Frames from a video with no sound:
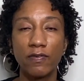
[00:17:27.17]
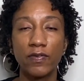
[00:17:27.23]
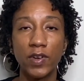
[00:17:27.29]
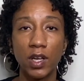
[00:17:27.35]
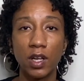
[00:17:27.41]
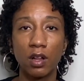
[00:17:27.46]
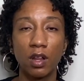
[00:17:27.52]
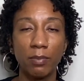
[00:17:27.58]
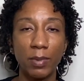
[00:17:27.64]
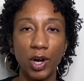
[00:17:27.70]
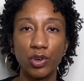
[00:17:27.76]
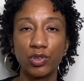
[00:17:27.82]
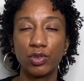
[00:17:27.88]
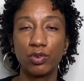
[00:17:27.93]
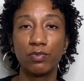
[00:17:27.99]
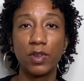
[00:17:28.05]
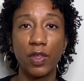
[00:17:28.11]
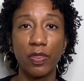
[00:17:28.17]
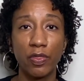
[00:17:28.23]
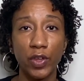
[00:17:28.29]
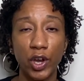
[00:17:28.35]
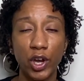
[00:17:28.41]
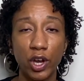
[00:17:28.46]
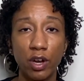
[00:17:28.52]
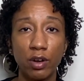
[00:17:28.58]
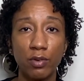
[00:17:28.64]
feel about doing the
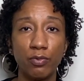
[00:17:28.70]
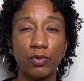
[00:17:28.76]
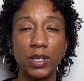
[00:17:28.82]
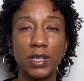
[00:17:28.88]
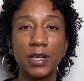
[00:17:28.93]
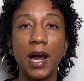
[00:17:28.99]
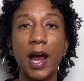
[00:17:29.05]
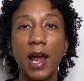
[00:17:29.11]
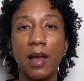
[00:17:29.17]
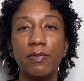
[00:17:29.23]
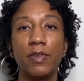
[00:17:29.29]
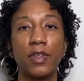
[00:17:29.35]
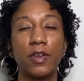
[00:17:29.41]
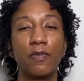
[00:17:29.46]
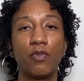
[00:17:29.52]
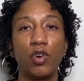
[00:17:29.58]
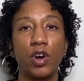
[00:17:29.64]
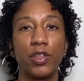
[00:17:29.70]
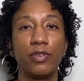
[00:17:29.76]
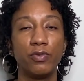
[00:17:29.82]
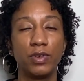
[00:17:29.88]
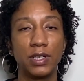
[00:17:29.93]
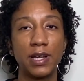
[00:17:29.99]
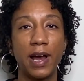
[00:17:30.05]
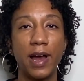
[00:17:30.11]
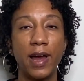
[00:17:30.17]
3rd retie and then the 4th
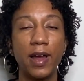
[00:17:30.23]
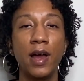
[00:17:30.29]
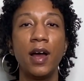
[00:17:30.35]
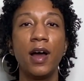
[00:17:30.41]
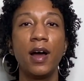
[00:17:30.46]
retie.